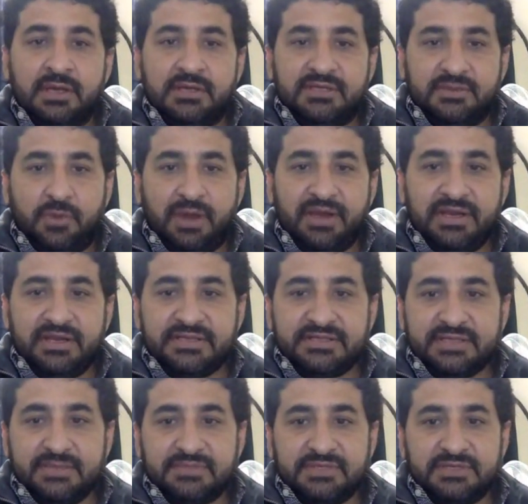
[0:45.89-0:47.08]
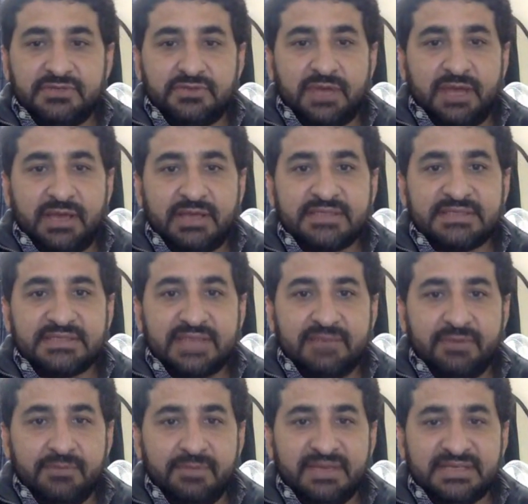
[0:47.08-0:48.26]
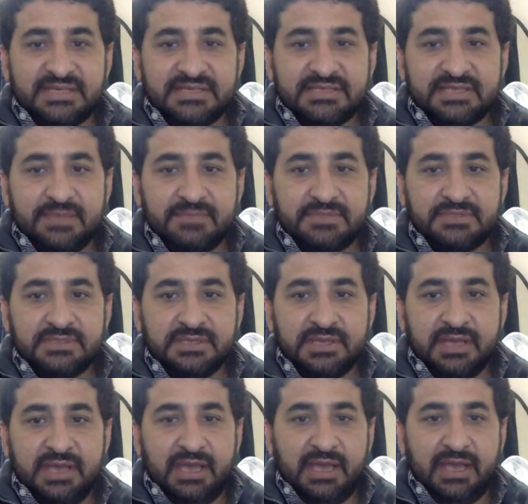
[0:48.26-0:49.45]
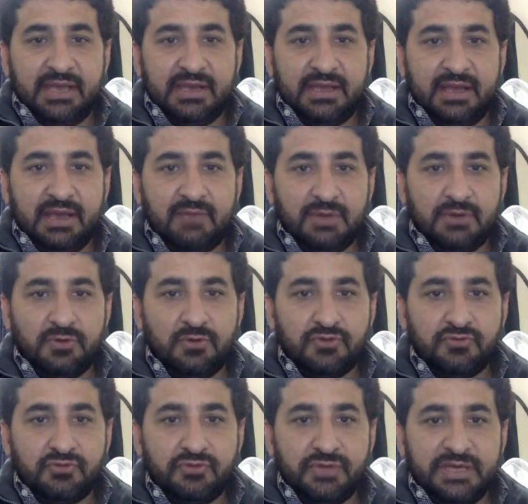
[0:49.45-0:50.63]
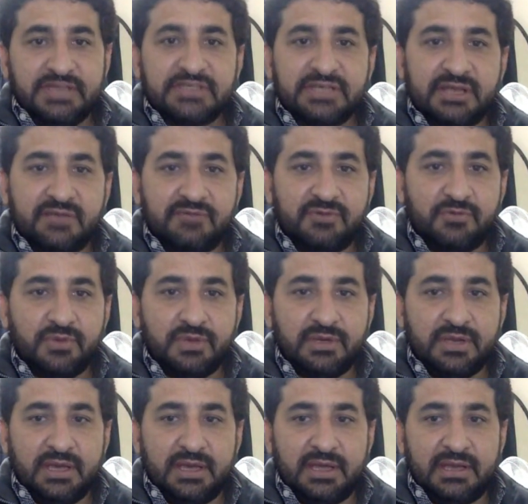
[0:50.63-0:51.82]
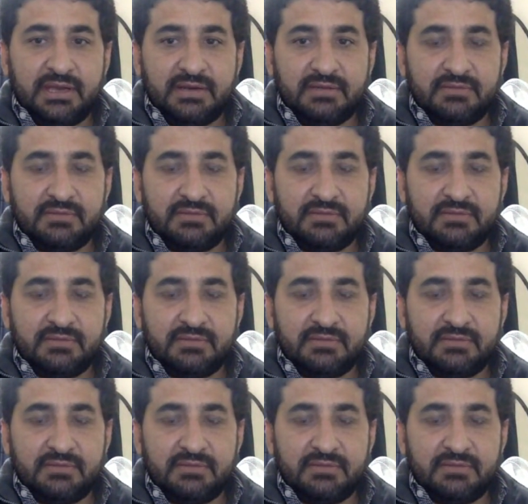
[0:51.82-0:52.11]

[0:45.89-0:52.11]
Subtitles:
divided the steps into like 7 basic steps, and I will go through each and every one and